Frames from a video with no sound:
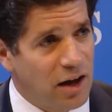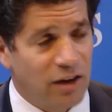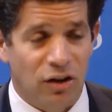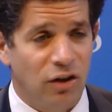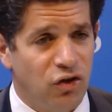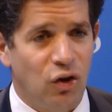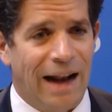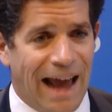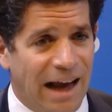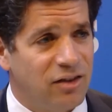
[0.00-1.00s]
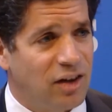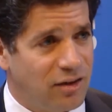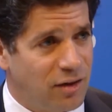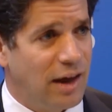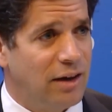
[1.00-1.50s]
as long as you can access
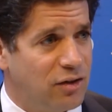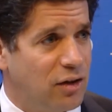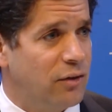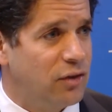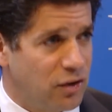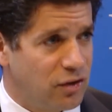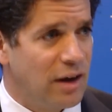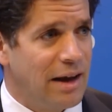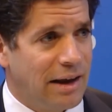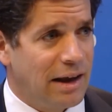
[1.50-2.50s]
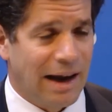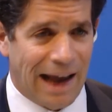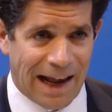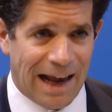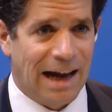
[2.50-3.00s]
these services
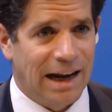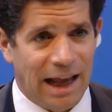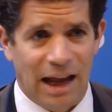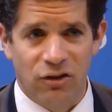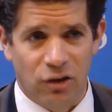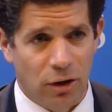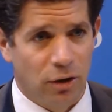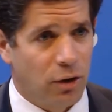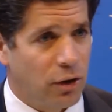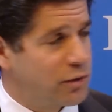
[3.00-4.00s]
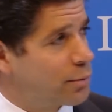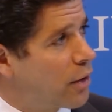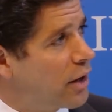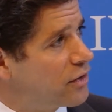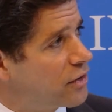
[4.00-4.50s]
at cutting edge and low cost
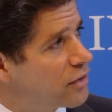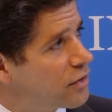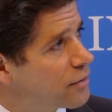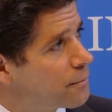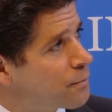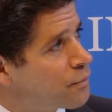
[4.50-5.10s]
prices.